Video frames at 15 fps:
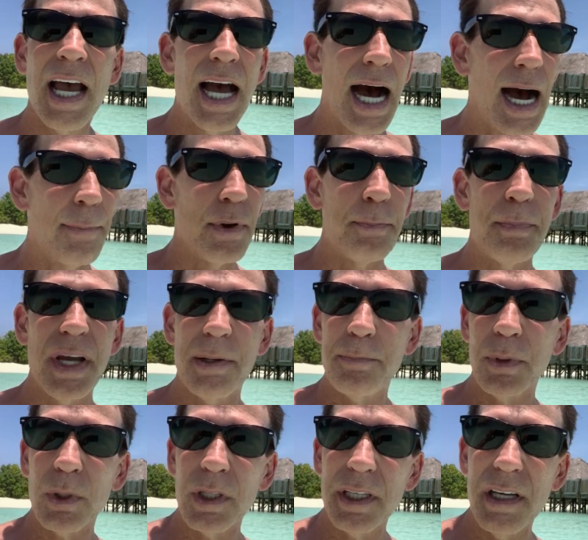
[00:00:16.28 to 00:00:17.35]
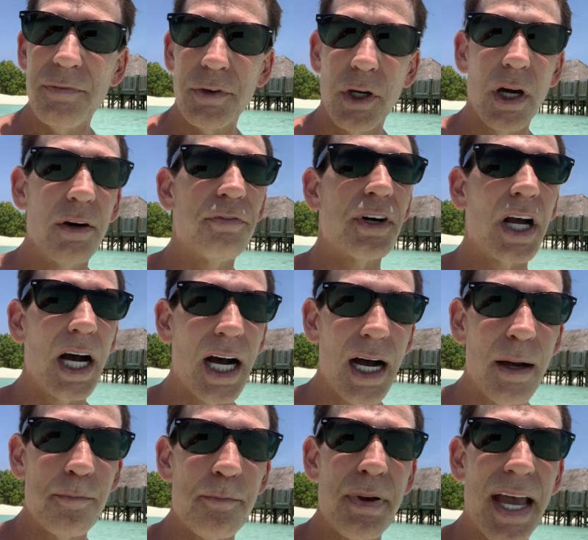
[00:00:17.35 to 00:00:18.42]
I'm a big believer of
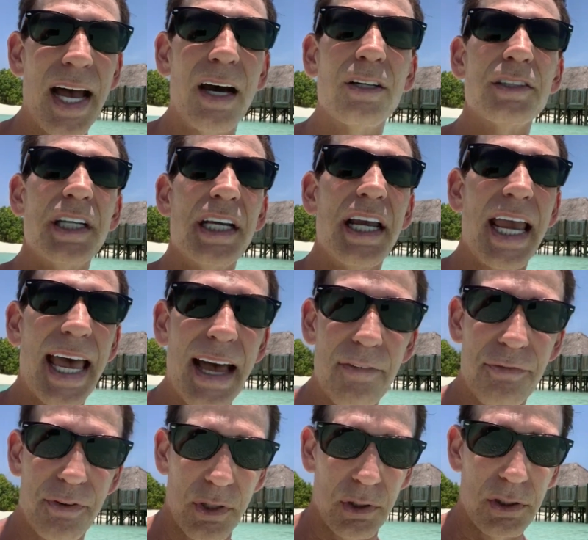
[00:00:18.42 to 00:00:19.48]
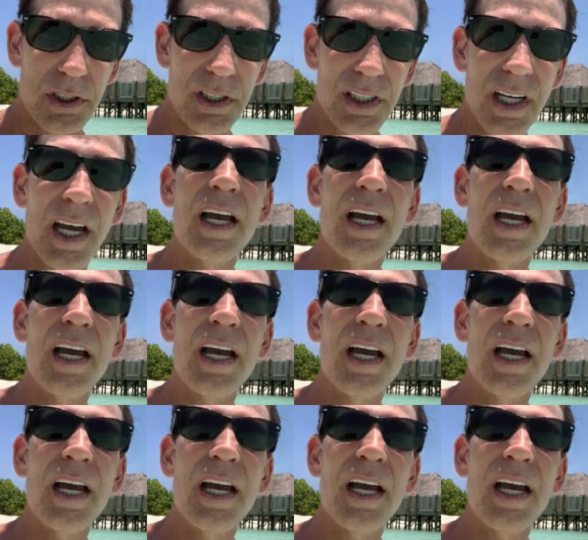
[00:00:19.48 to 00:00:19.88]
compounding efforts.